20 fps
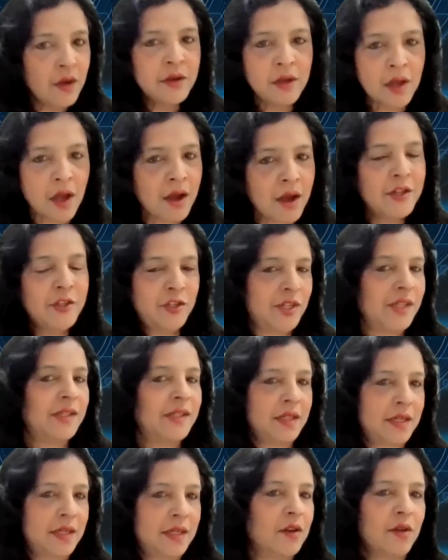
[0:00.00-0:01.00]
not
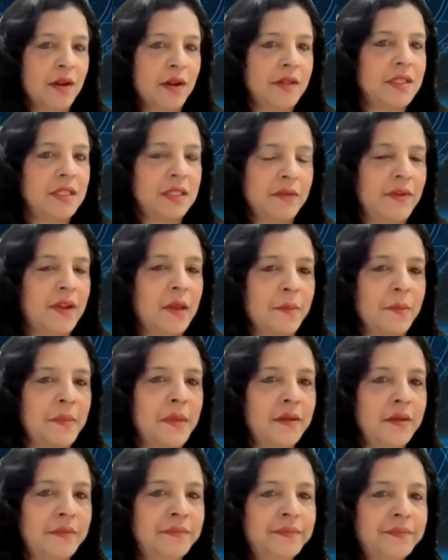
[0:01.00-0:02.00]
just the technology
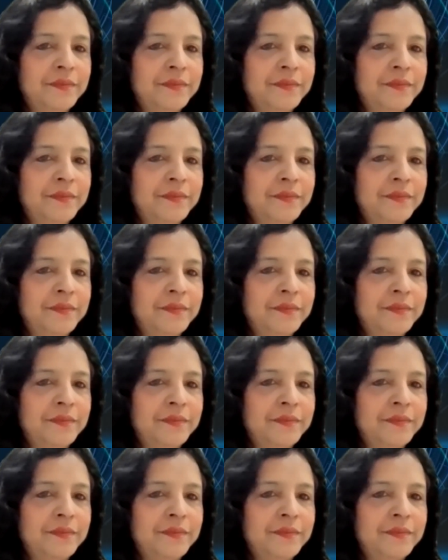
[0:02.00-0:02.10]
development.